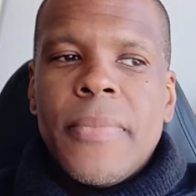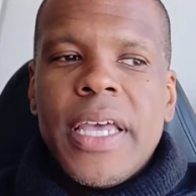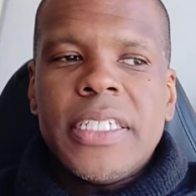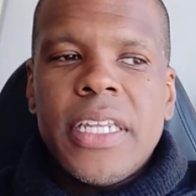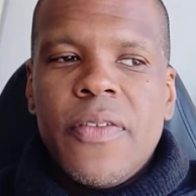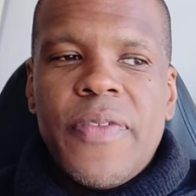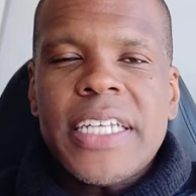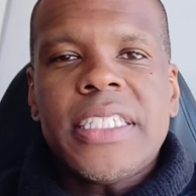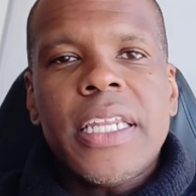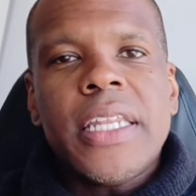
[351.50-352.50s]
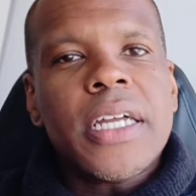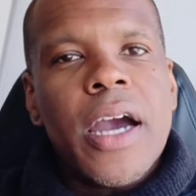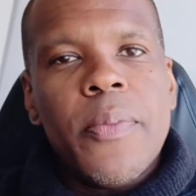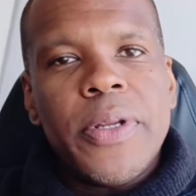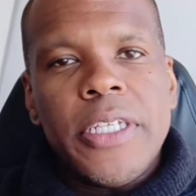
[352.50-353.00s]
isn't invested in the
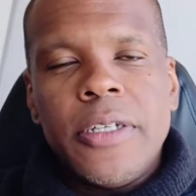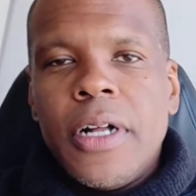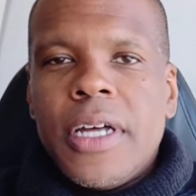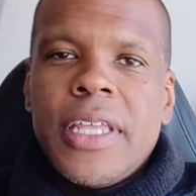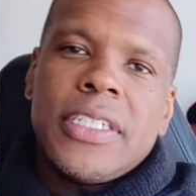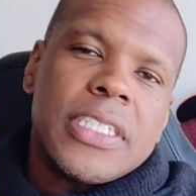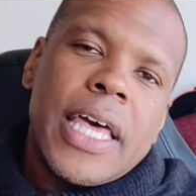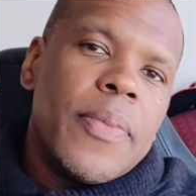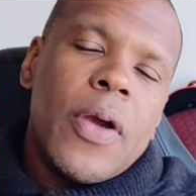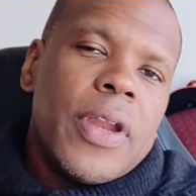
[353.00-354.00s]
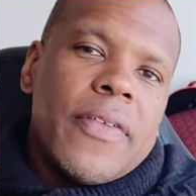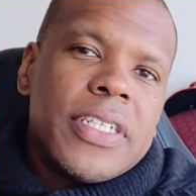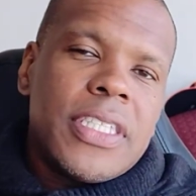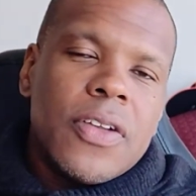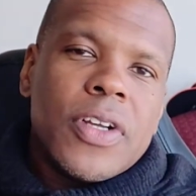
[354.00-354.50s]
company, they're just like, man, whenever
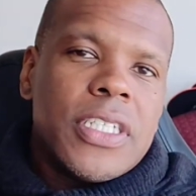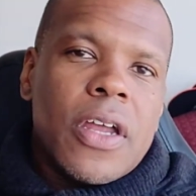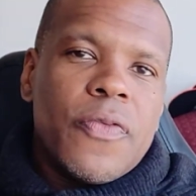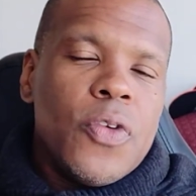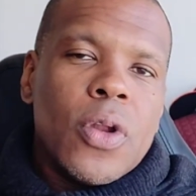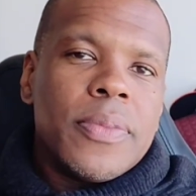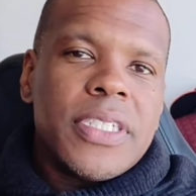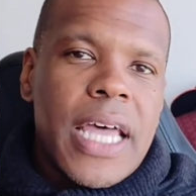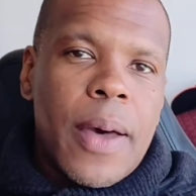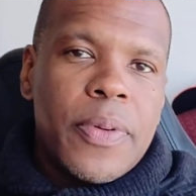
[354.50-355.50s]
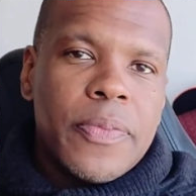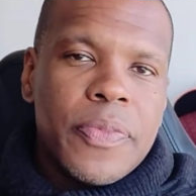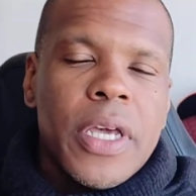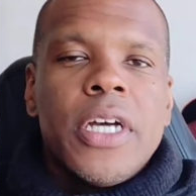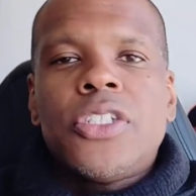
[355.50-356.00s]
this thing runs out of fuel, I'm stopping.
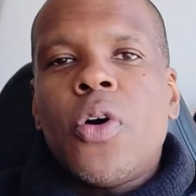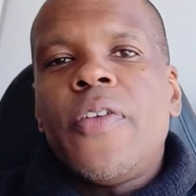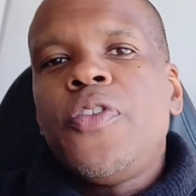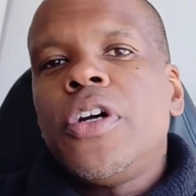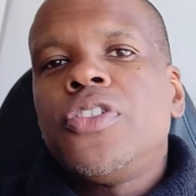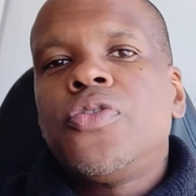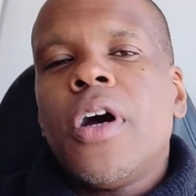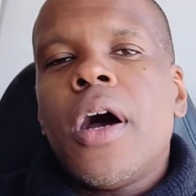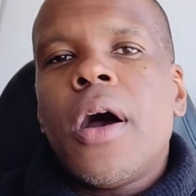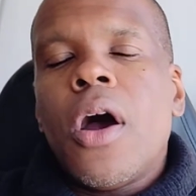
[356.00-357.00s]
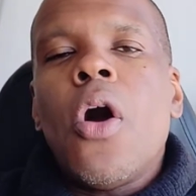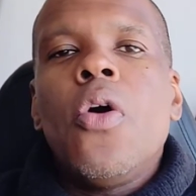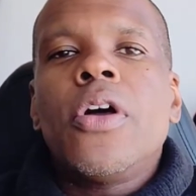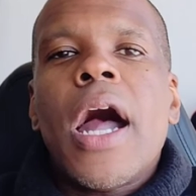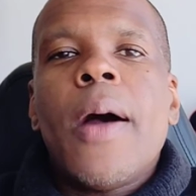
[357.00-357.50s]
So if you're an
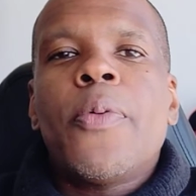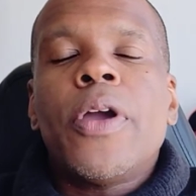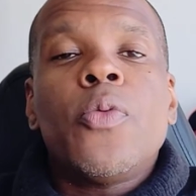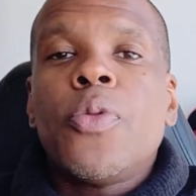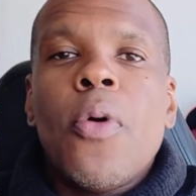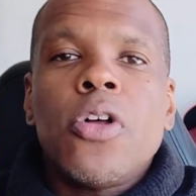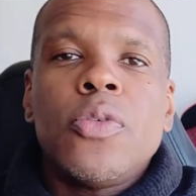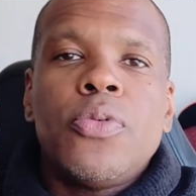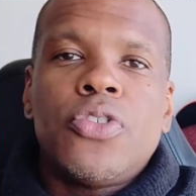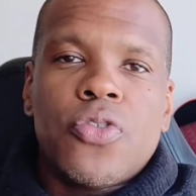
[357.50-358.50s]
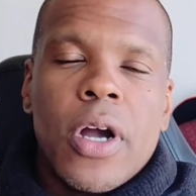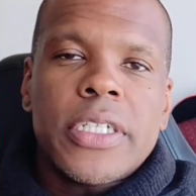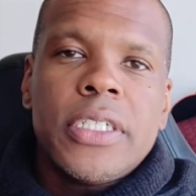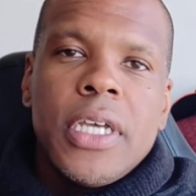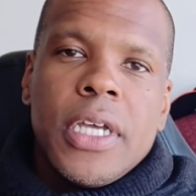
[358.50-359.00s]
owner-operator with multiple
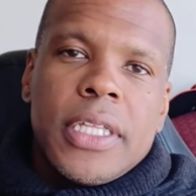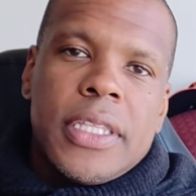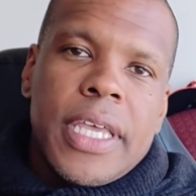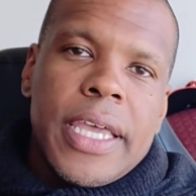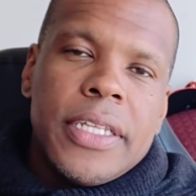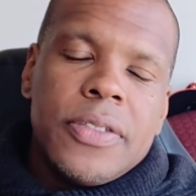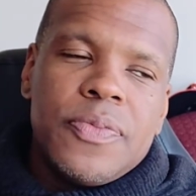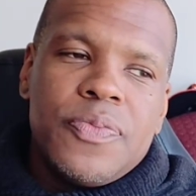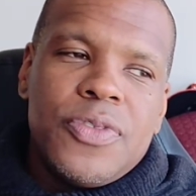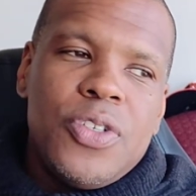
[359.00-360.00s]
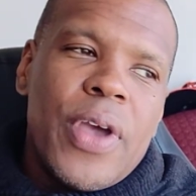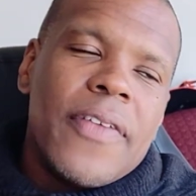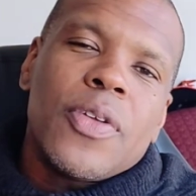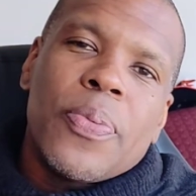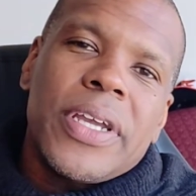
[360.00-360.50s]
trucks, then you
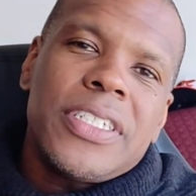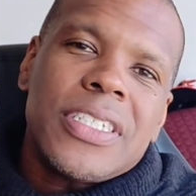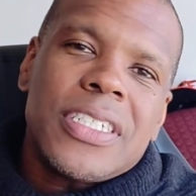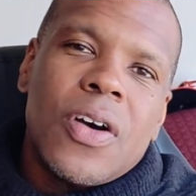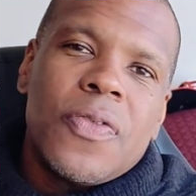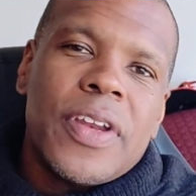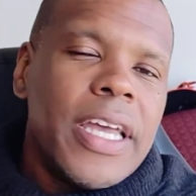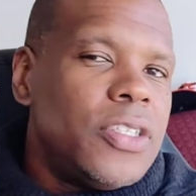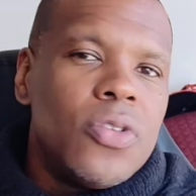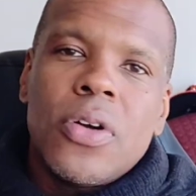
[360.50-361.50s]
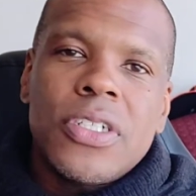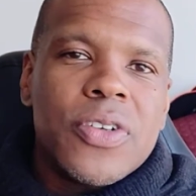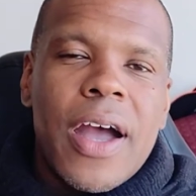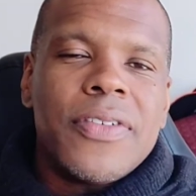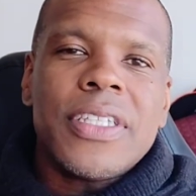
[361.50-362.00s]
have to brace yourself for that. The
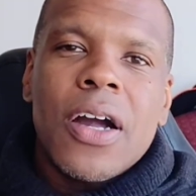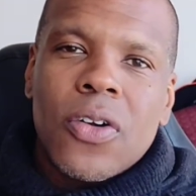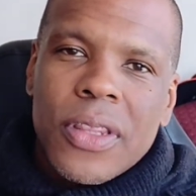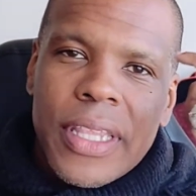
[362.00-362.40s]
driver's not going to